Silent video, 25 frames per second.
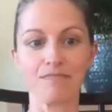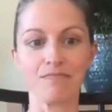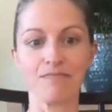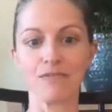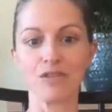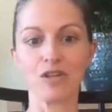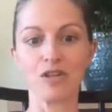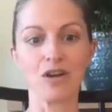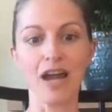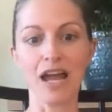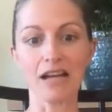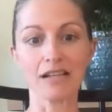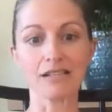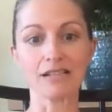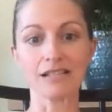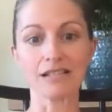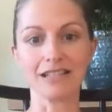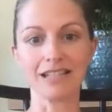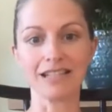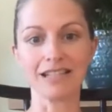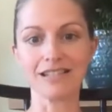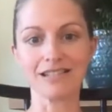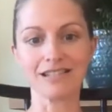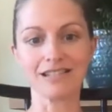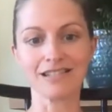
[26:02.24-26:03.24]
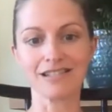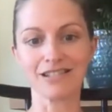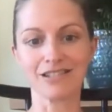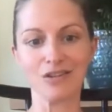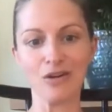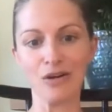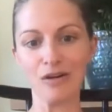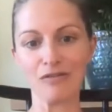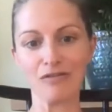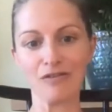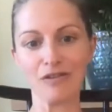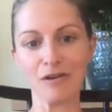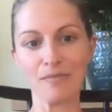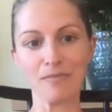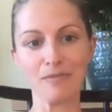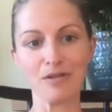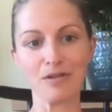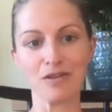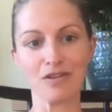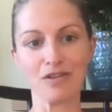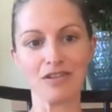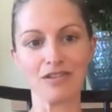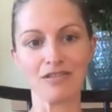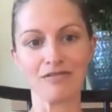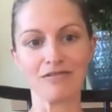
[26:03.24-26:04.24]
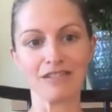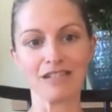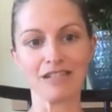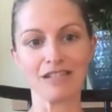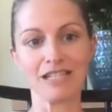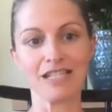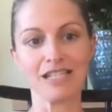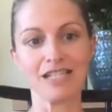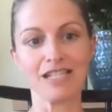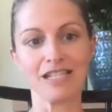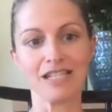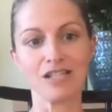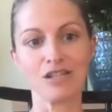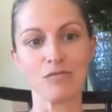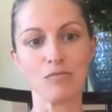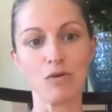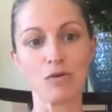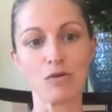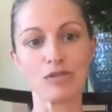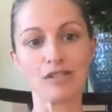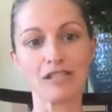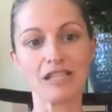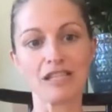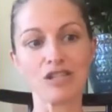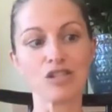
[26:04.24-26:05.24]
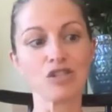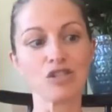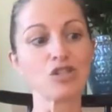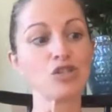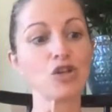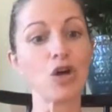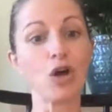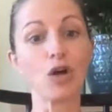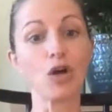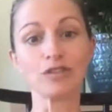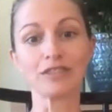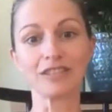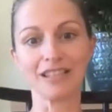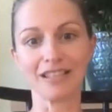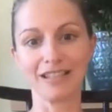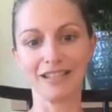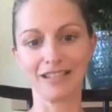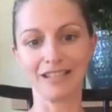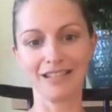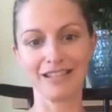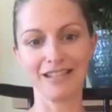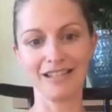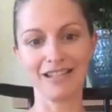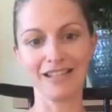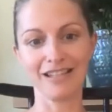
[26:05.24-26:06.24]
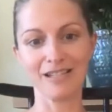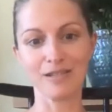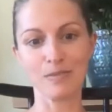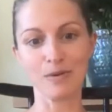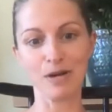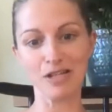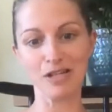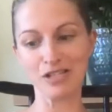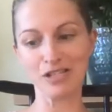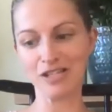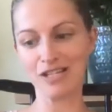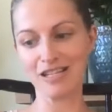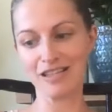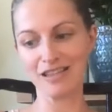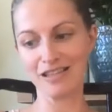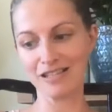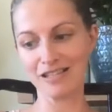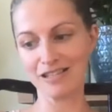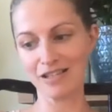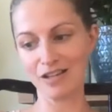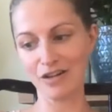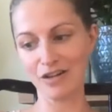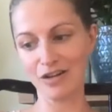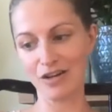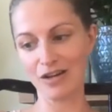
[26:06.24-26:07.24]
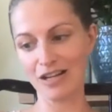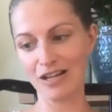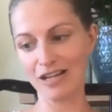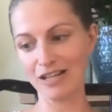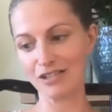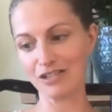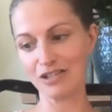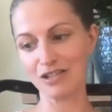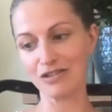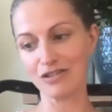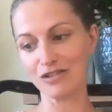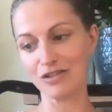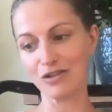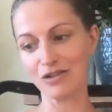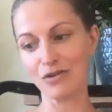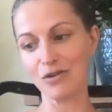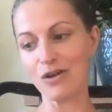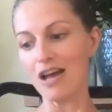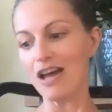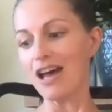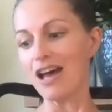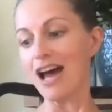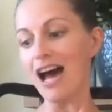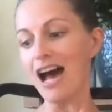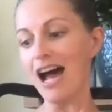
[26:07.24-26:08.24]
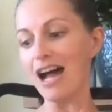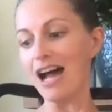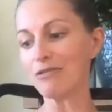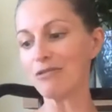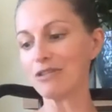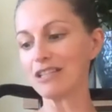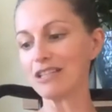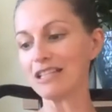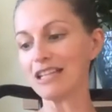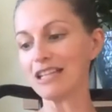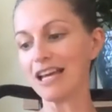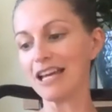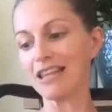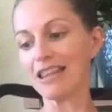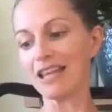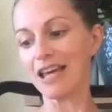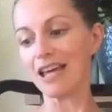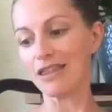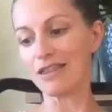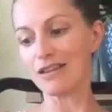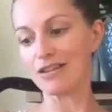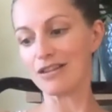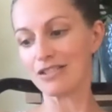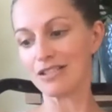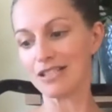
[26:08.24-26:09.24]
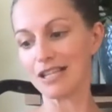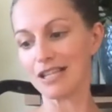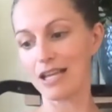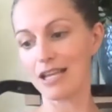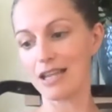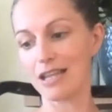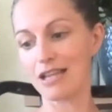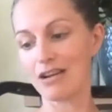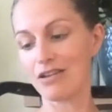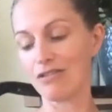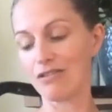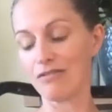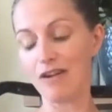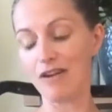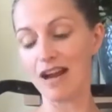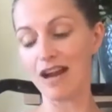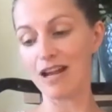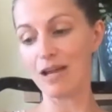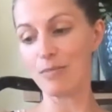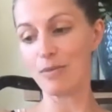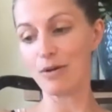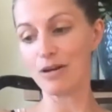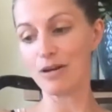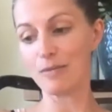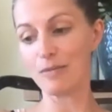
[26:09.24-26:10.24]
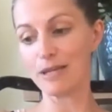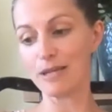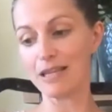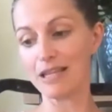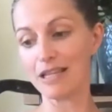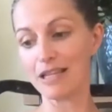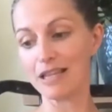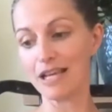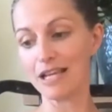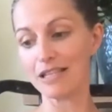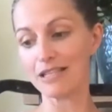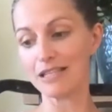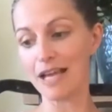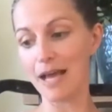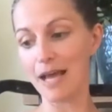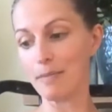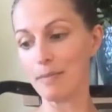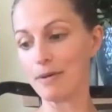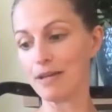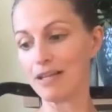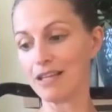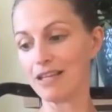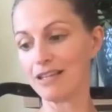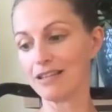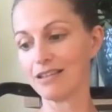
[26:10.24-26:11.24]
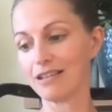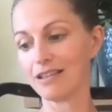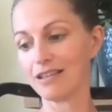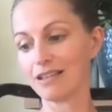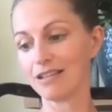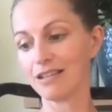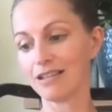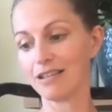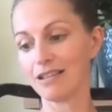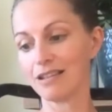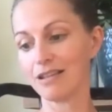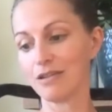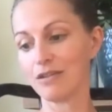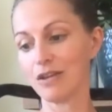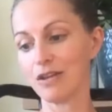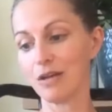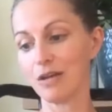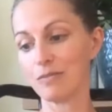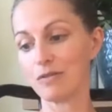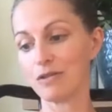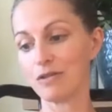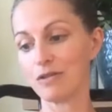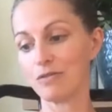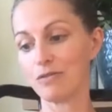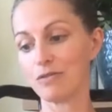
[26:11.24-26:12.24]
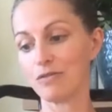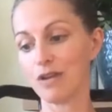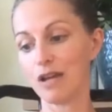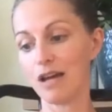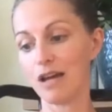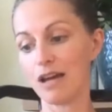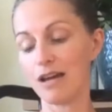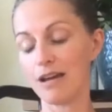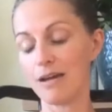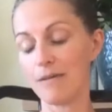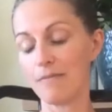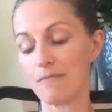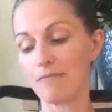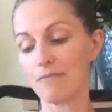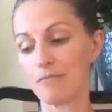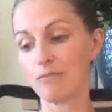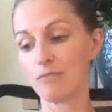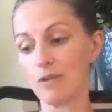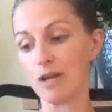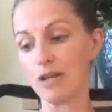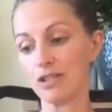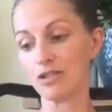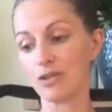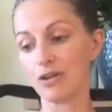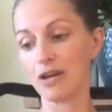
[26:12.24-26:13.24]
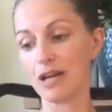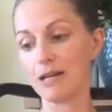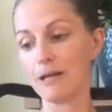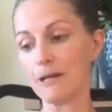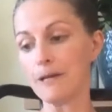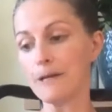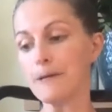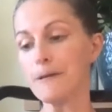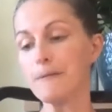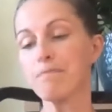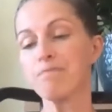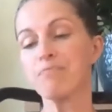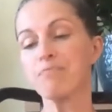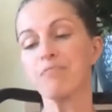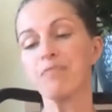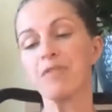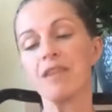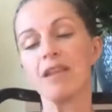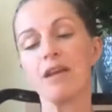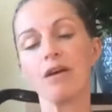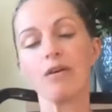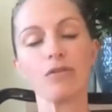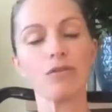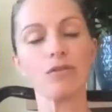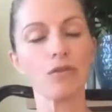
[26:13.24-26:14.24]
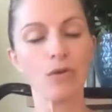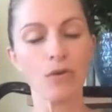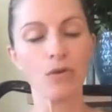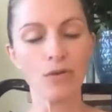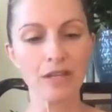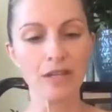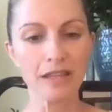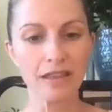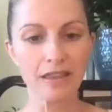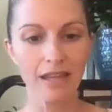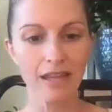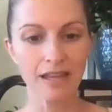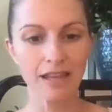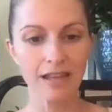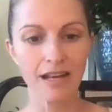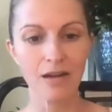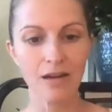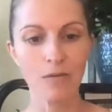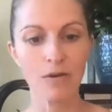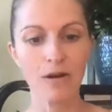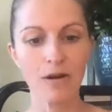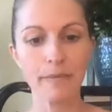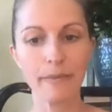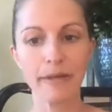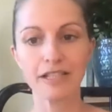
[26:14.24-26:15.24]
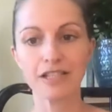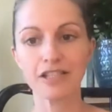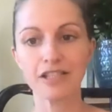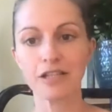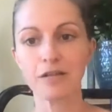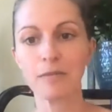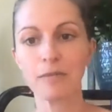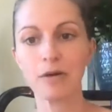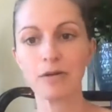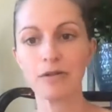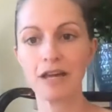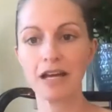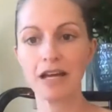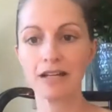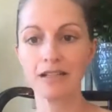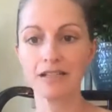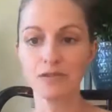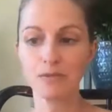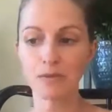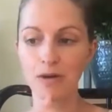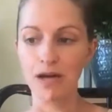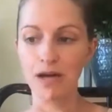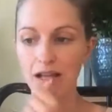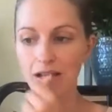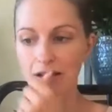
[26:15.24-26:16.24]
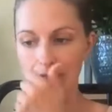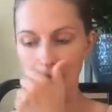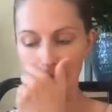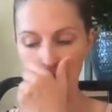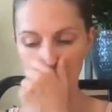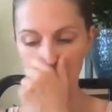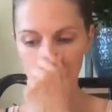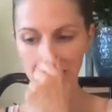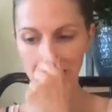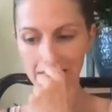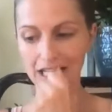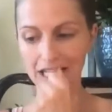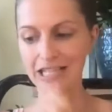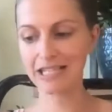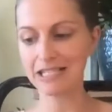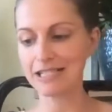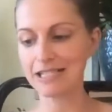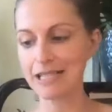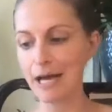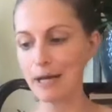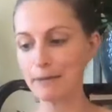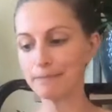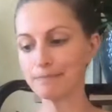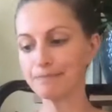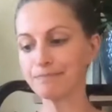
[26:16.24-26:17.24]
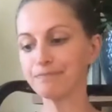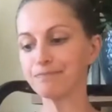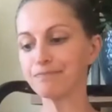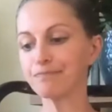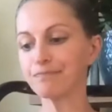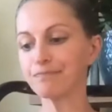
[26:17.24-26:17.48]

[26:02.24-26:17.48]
your excellence or from your most exalted expression in this incarnation. So I really like that Thursday or Friday part of me that's happening, the Neptune retrograde. Now, the only thing that I want to mention about that as well, along with it, is that